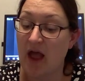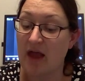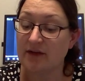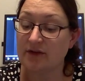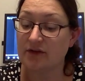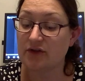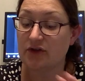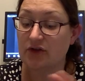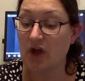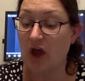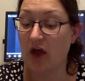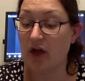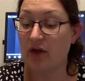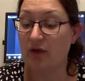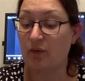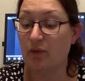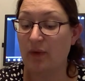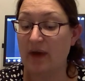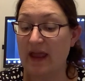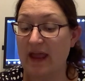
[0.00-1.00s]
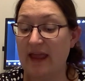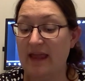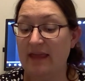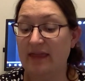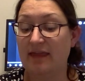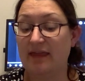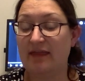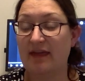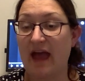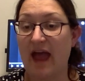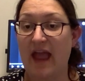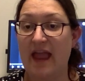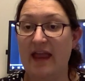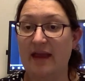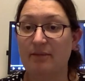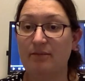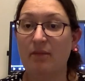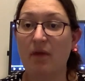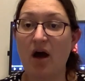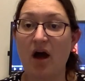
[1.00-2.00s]
So with that
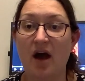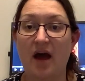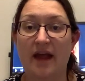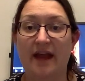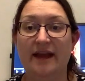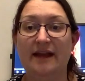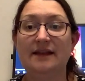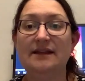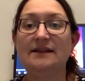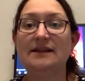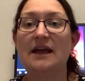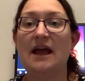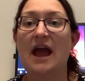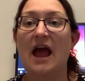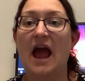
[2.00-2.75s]
in mind,